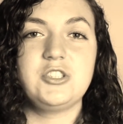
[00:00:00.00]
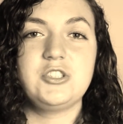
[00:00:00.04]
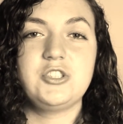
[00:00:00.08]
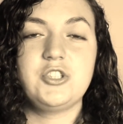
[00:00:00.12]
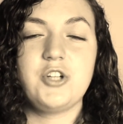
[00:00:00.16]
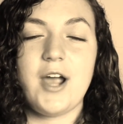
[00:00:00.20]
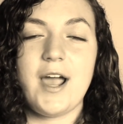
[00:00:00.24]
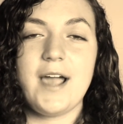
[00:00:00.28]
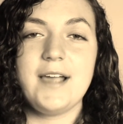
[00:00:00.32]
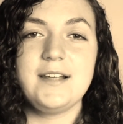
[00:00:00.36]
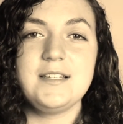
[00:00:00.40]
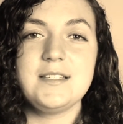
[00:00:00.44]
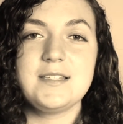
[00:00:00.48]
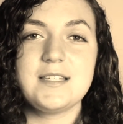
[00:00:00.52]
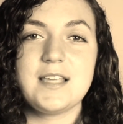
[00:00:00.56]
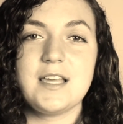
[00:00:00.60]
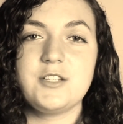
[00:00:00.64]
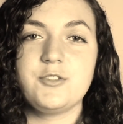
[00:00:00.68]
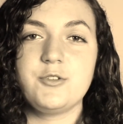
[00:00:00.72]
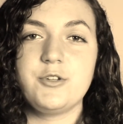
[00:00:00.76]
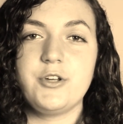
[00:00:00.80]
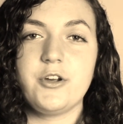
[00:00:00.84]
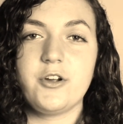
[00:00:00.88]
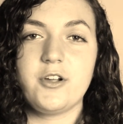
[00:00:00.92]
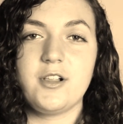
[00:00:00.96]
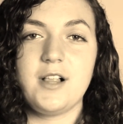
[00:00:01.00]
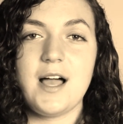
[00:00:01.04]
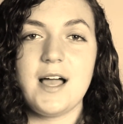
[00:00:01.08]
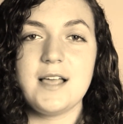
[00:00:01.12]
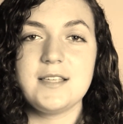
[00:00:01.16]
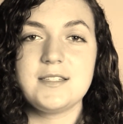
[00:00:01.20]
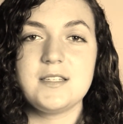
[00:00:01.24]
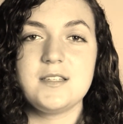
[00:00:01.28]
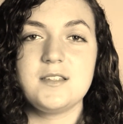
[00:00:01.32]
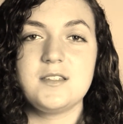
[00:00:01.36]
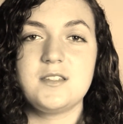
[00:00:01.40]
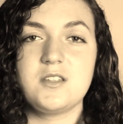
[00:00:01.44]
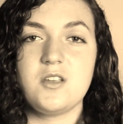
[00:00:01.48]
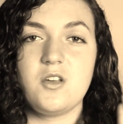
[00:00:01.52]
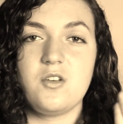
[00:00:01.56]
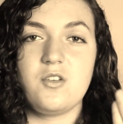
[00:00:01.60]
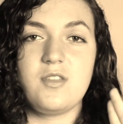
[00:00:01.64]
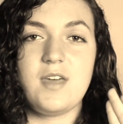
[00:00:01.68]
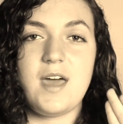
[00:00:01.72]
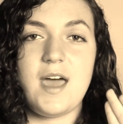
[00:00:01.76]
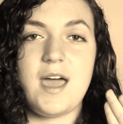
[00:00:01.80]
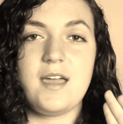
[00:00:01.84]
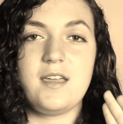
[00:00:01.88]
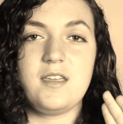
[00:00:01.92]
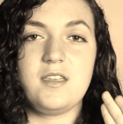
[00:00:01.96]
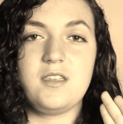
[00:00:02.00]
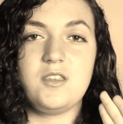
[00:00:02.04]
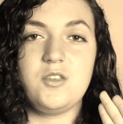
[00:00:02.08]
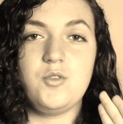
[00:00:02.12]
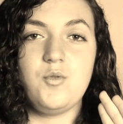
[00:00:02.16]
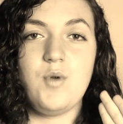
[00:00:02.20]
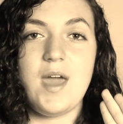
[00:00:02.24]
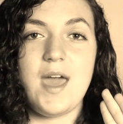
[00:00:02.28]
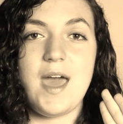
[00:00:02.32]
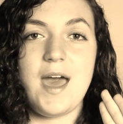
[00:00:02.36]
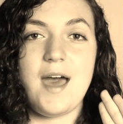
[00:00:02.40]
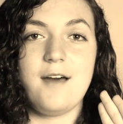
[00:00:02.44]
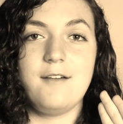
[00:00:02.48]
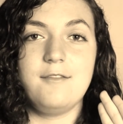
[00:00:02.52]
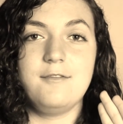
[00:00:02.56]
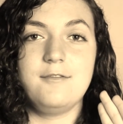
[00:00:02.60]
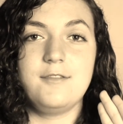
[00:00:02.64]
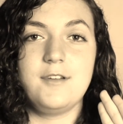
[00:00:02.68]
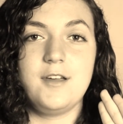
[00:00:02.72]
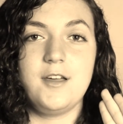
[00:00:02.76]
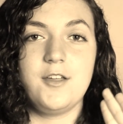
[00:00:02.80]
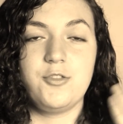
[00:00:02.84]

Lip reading: try to schedule your classes so that you have